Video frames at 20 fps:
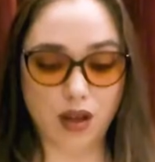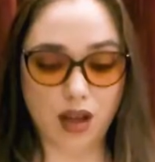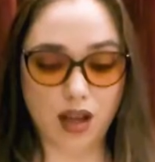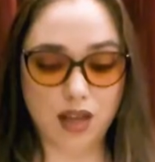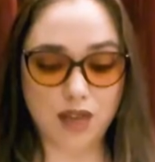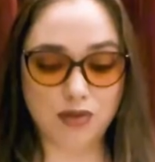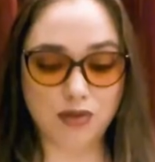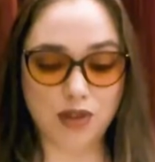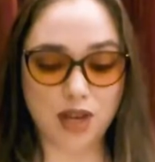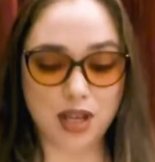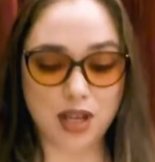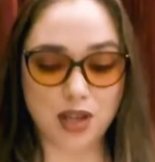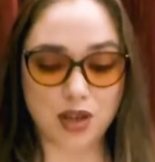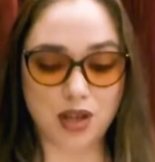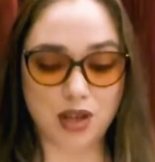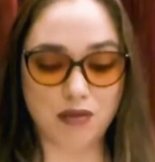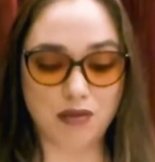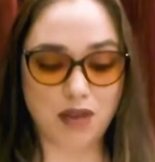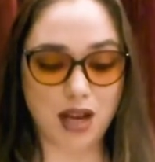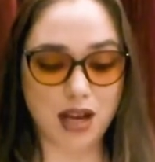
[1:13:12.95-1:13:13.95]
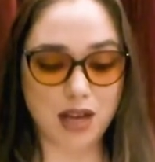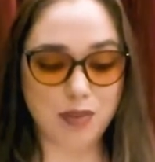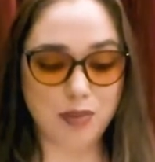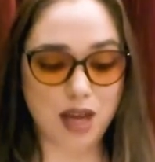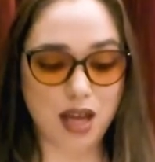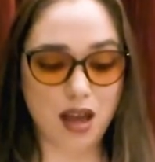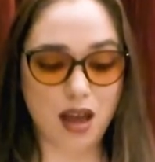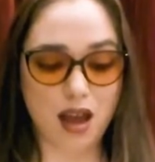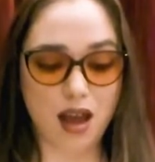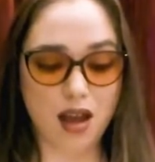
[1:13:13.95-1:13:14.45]
if I could have laid my
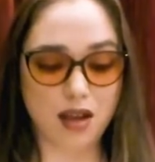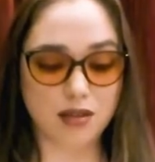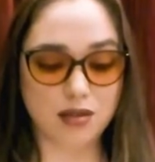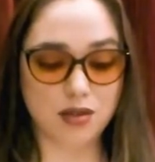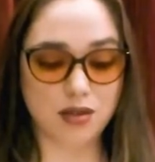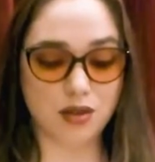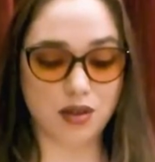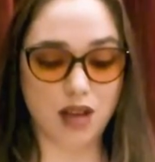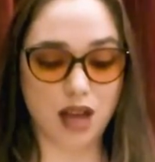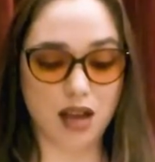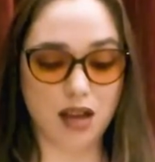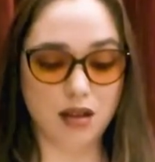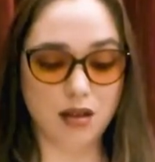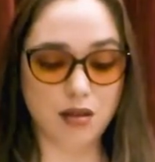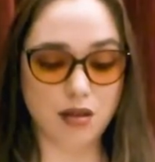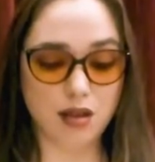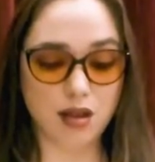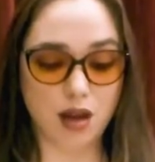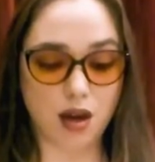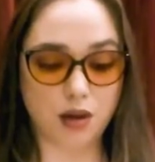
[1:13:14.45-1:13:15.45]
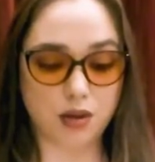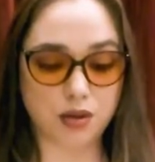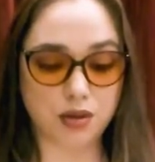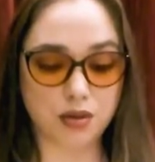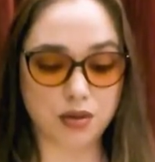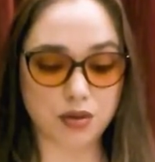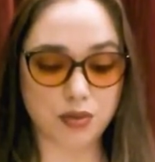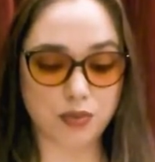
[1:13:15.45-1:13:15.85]
hands on anything else.